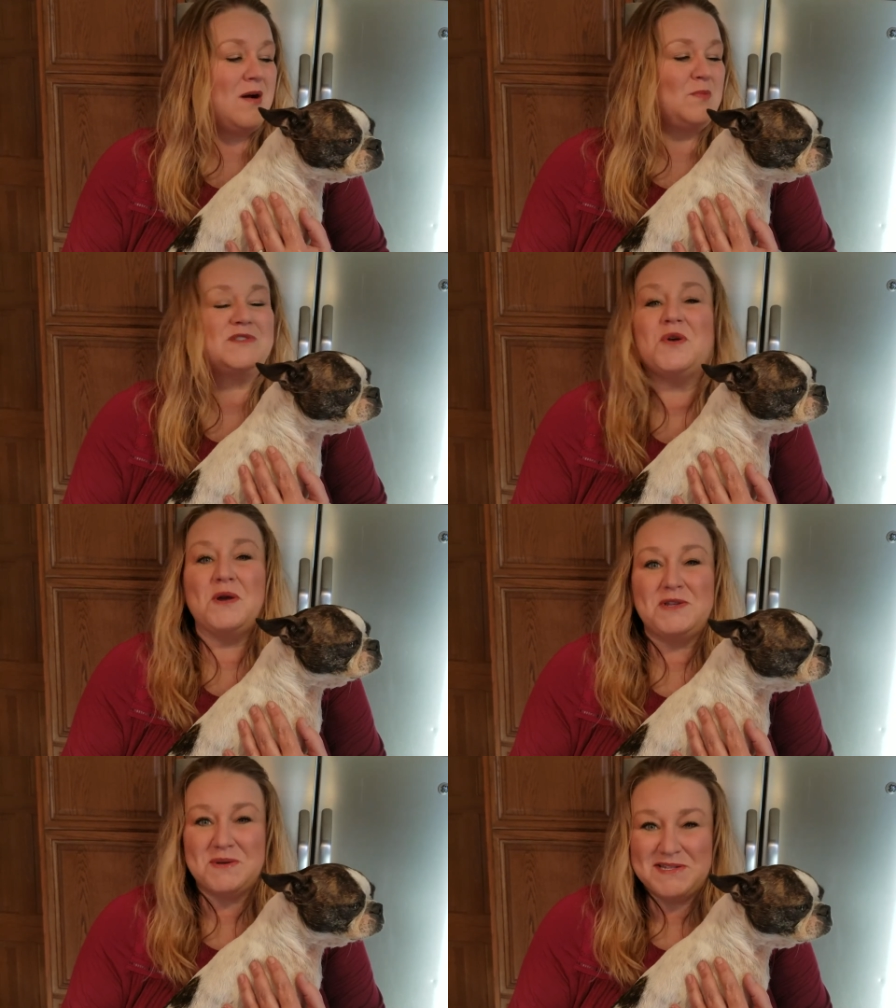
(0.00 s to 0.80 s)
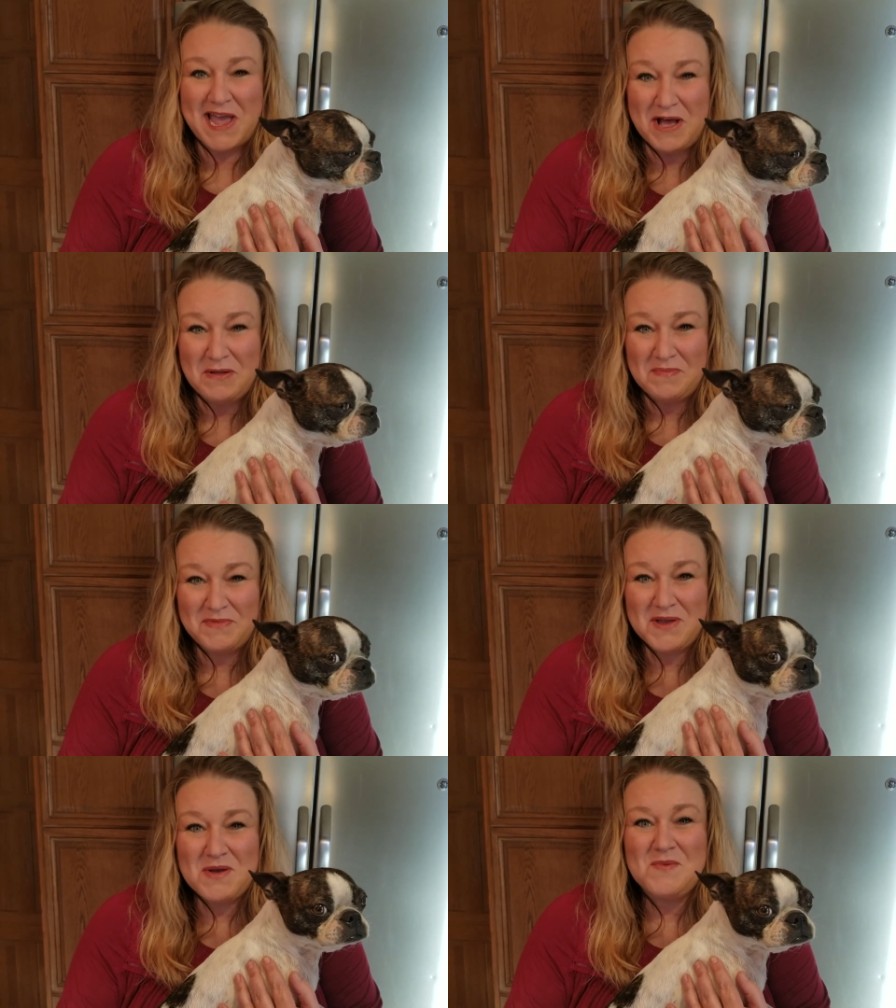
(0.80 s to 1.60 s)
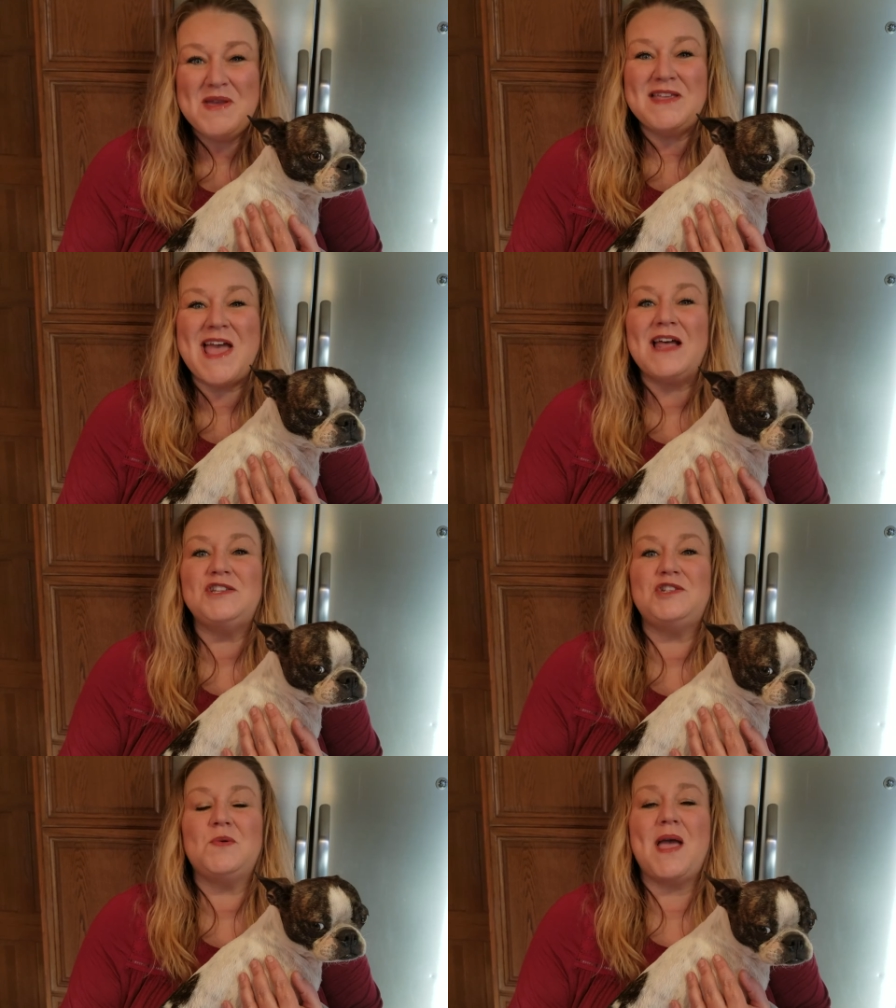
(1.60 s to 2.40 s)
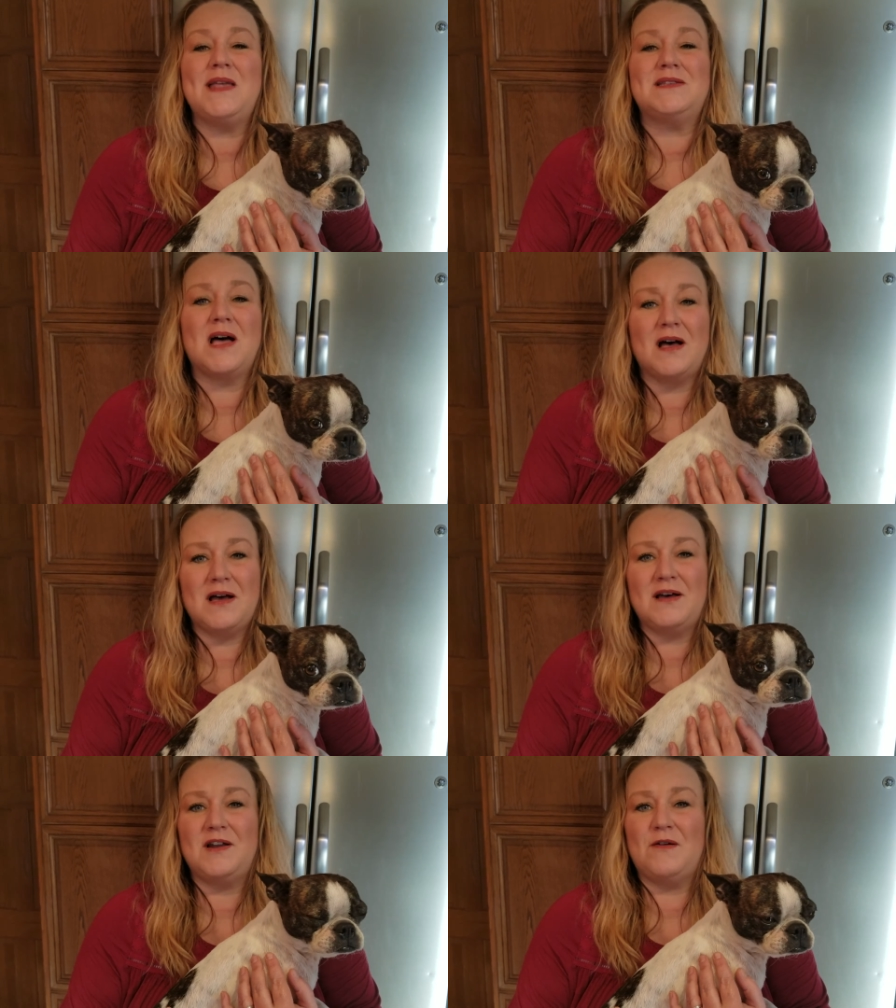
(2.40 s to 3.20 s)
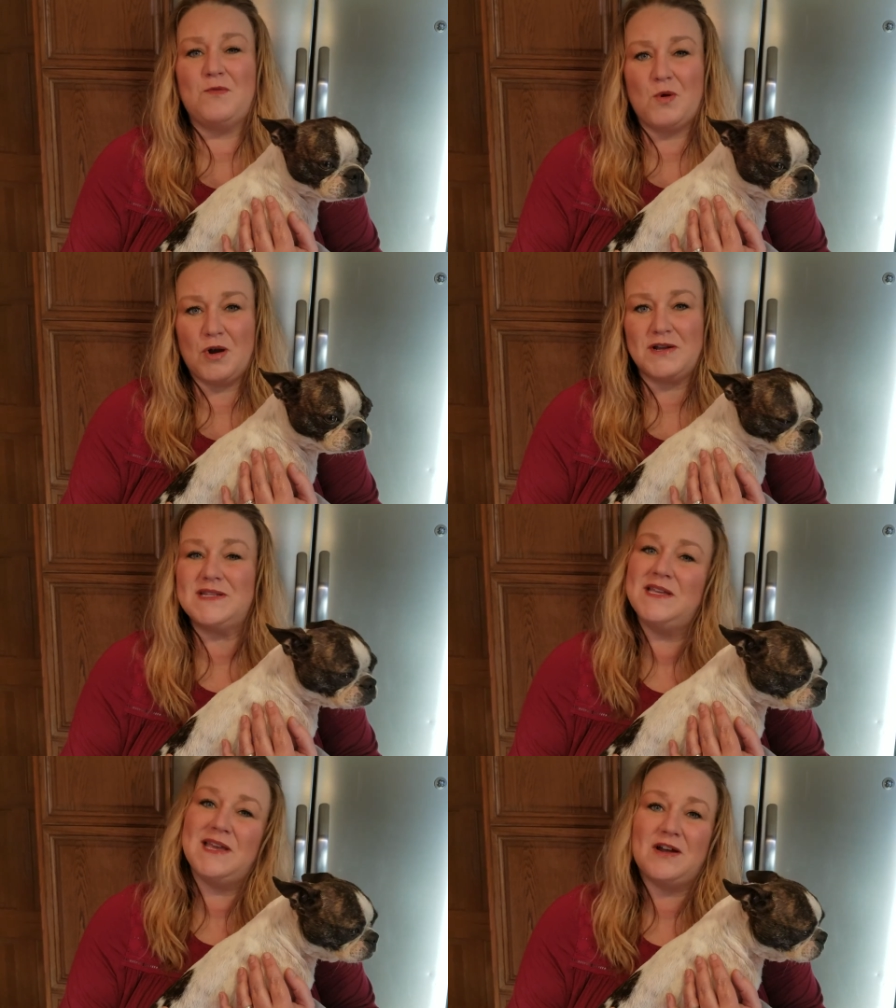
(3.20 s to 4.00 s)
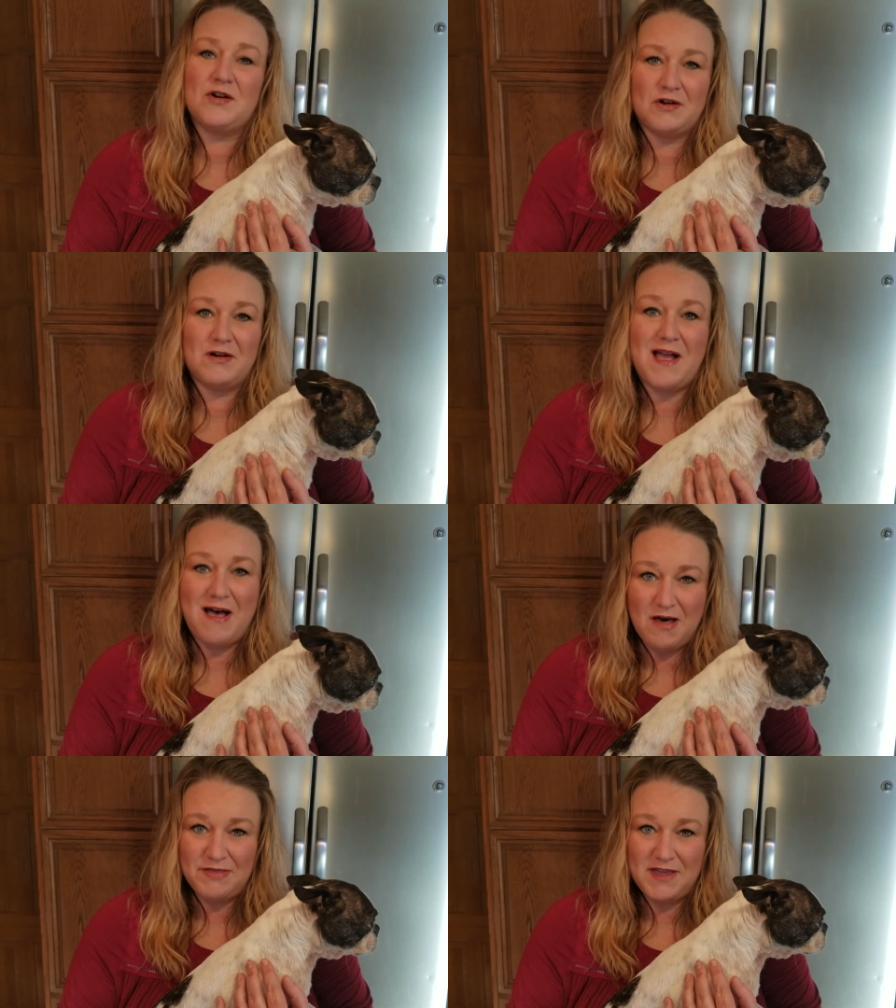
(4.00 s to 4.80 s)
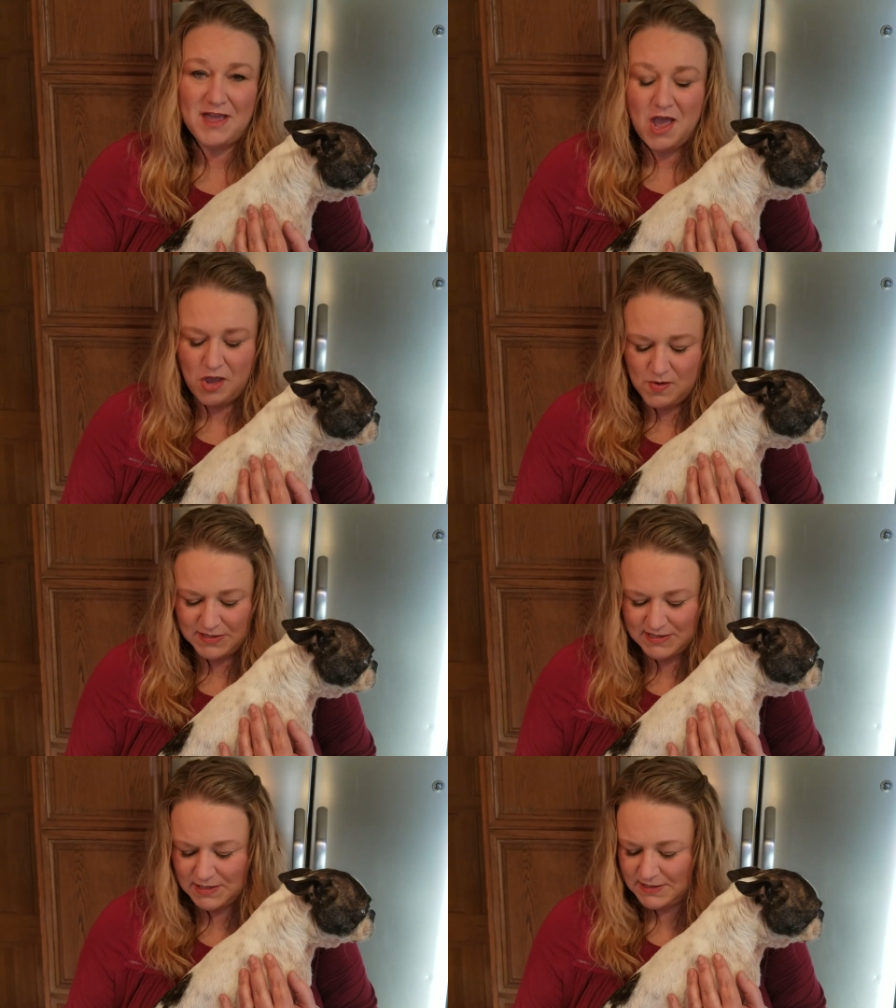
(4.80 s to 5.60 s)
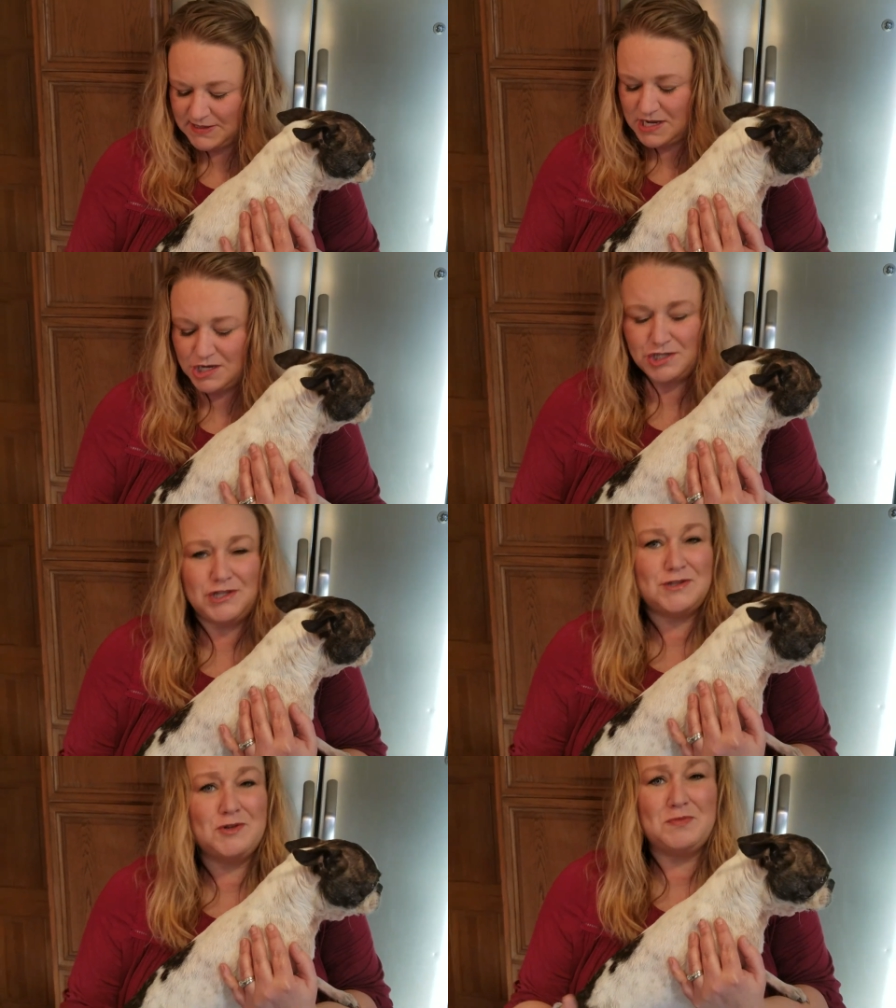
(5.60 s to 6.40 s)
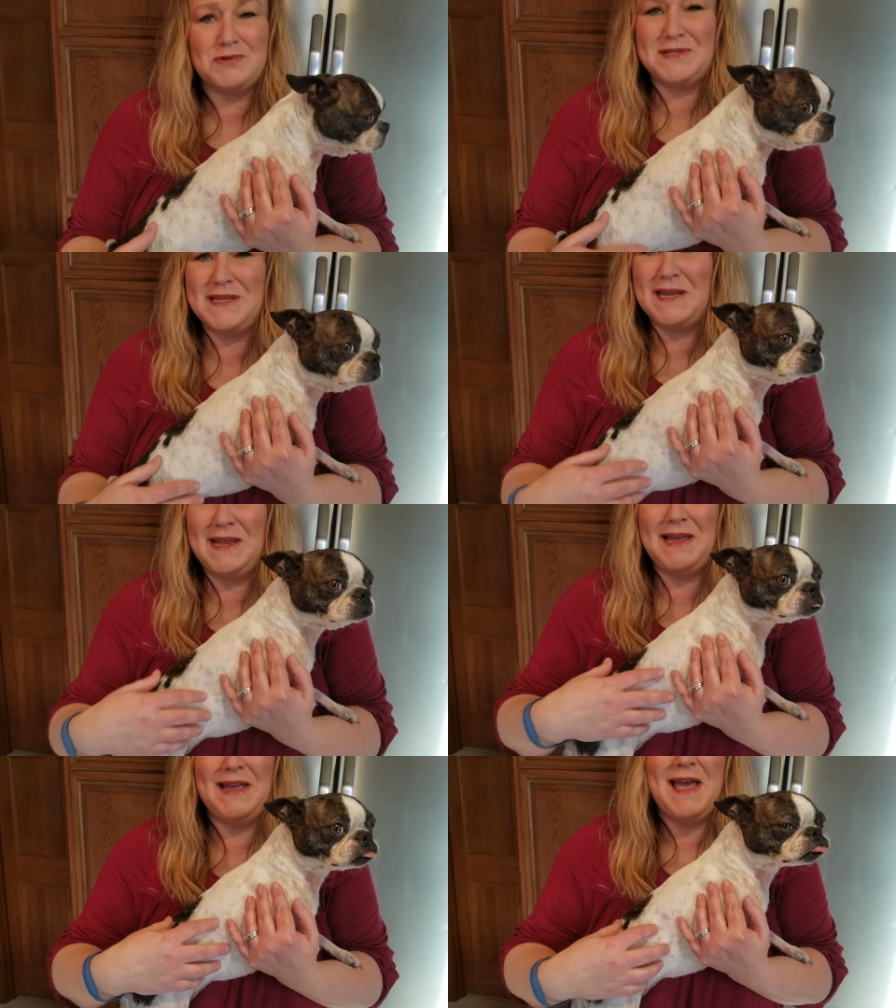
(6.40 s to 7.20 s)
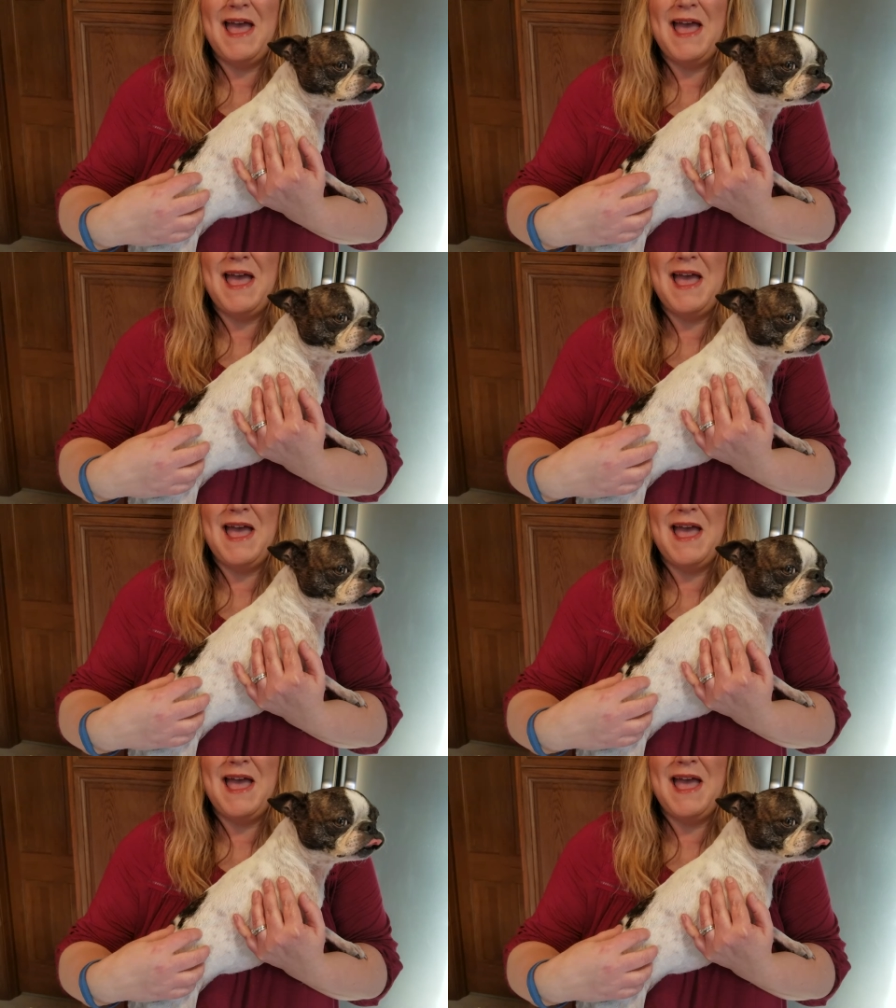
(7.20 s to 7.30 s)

was going to entail. We had to do a ton of work to get her healthy. You can still see she's super skinny